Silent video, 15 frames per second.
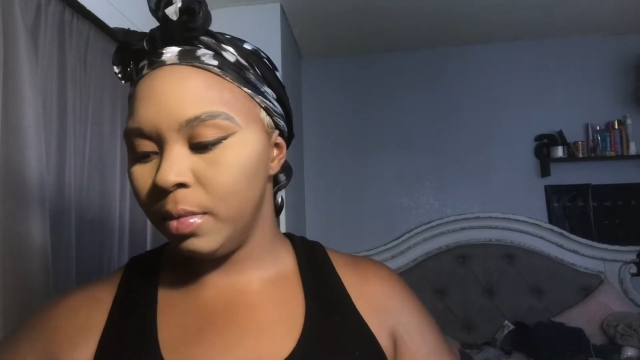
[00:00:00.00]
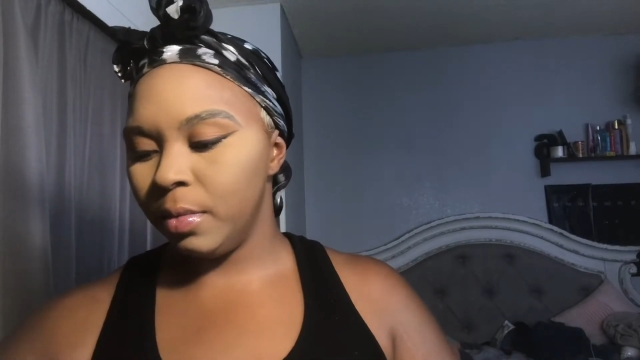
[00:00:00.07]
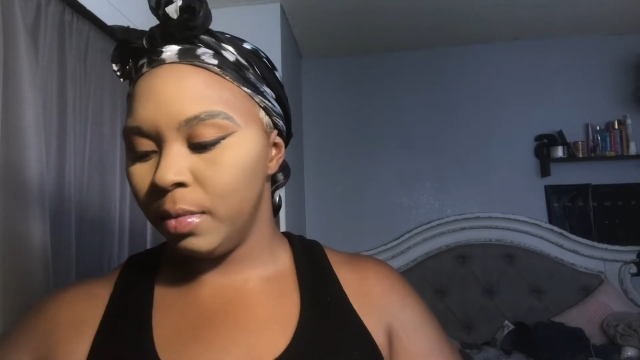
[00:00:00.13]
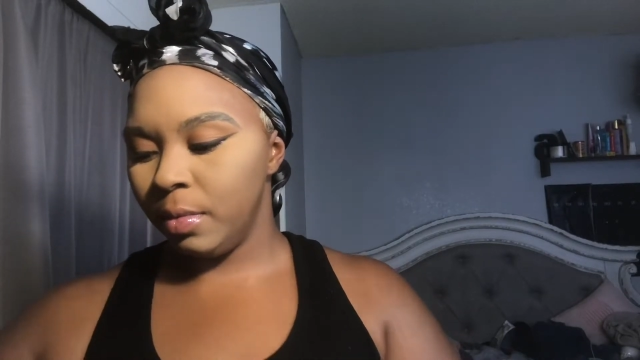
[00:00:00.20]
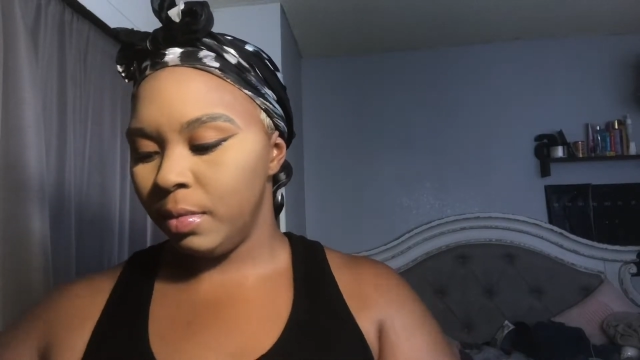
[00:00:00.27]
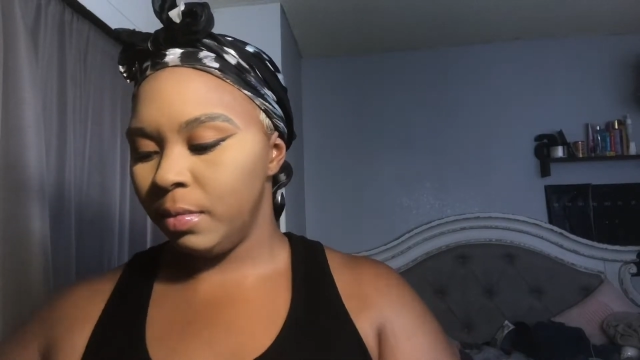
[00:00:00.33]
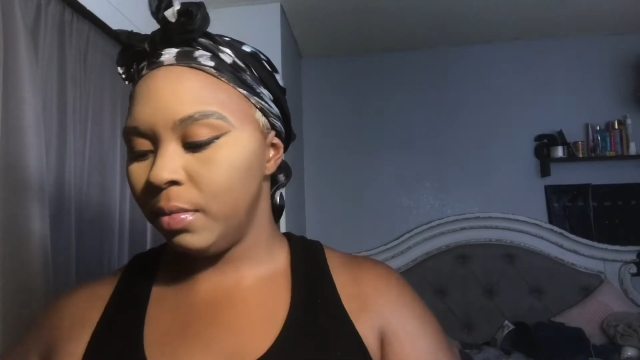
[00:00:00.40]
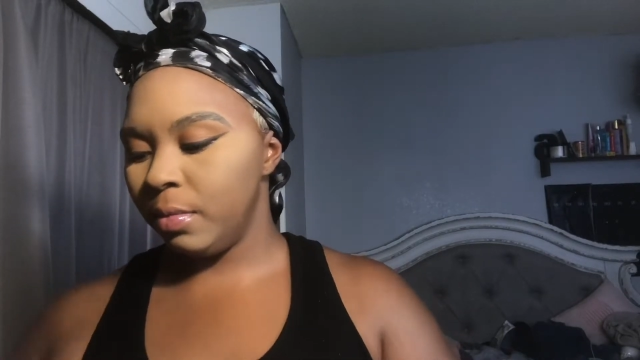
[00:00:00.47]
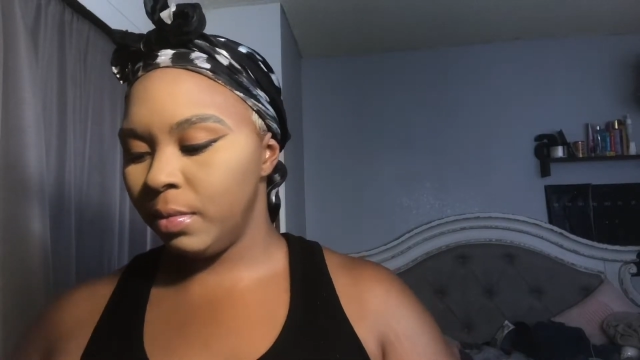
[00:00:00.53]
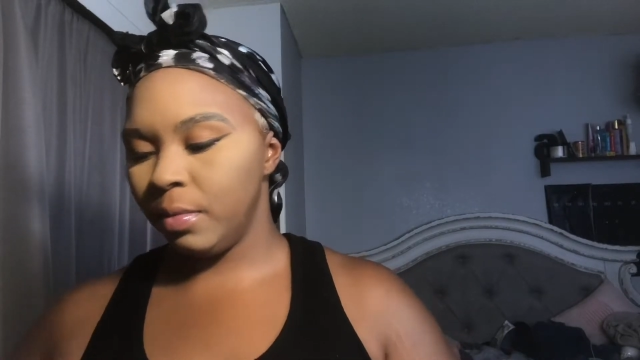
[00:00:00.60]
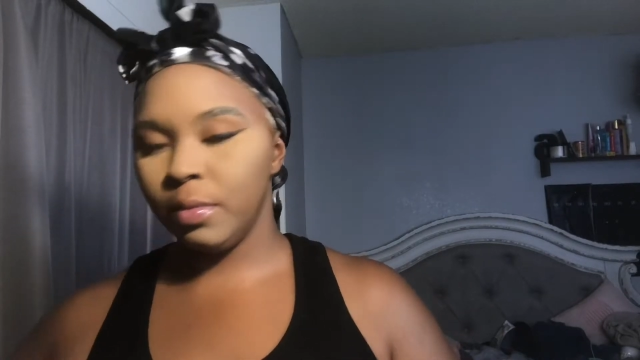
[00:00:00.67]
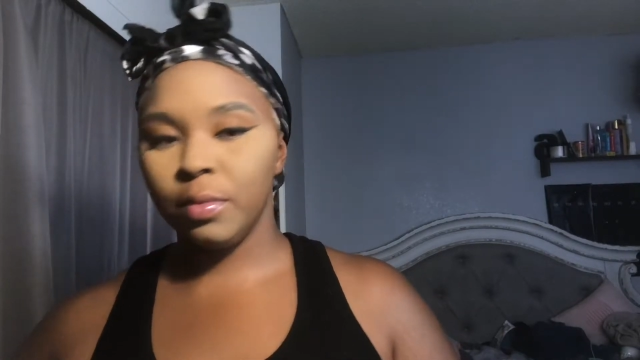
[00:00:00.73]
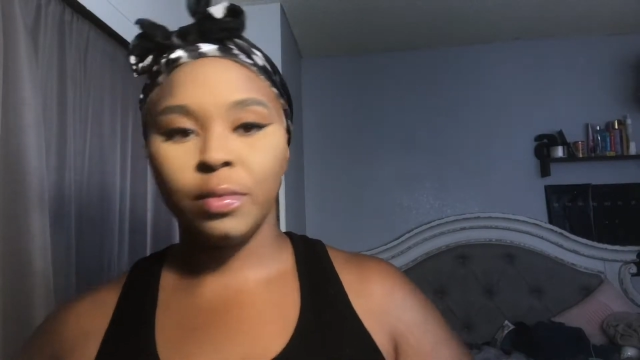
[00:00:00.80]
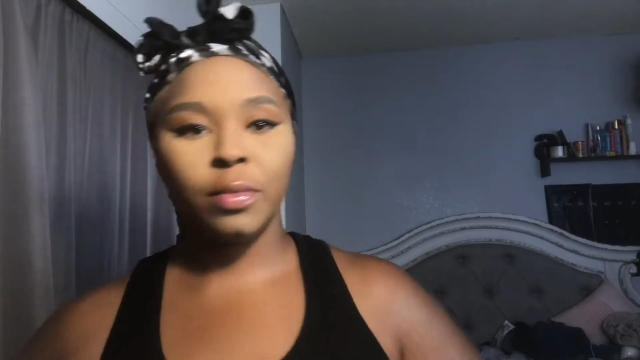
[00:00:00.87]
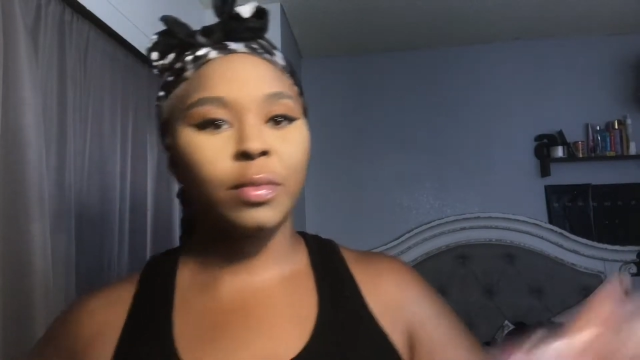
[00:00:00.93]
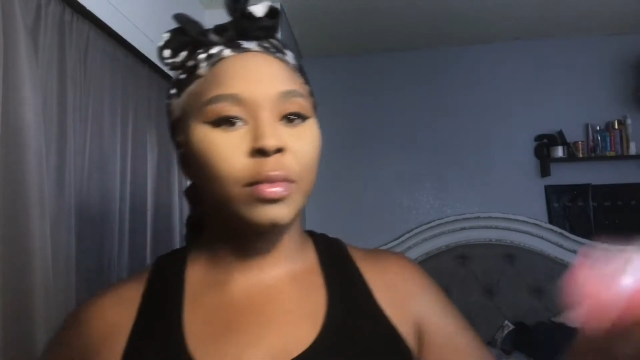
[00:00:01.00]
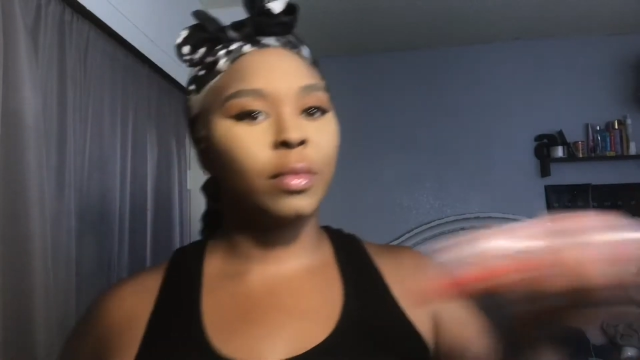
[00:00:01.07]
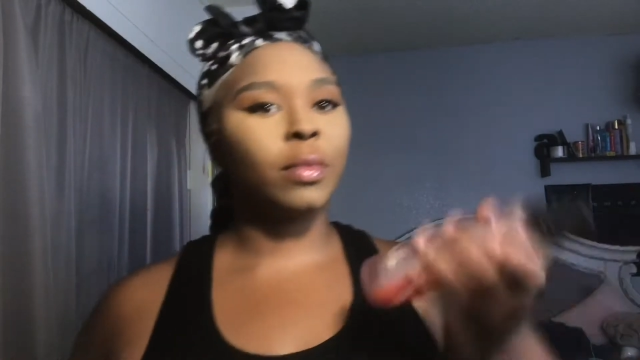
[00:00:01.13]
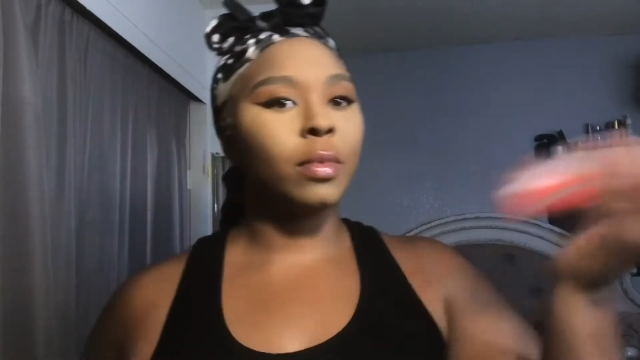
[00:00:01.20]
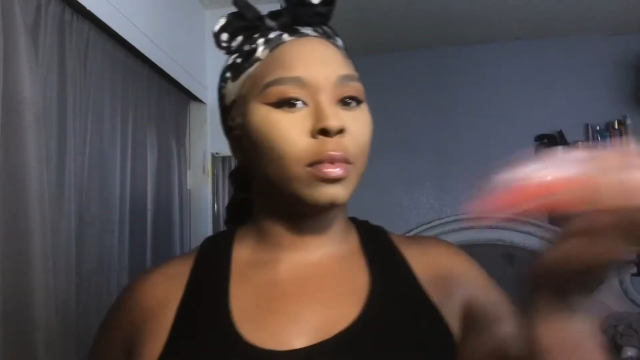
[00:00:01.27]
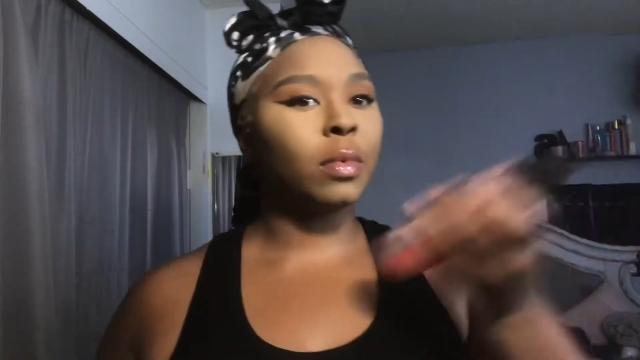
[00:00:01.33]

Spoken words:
And we're just kind of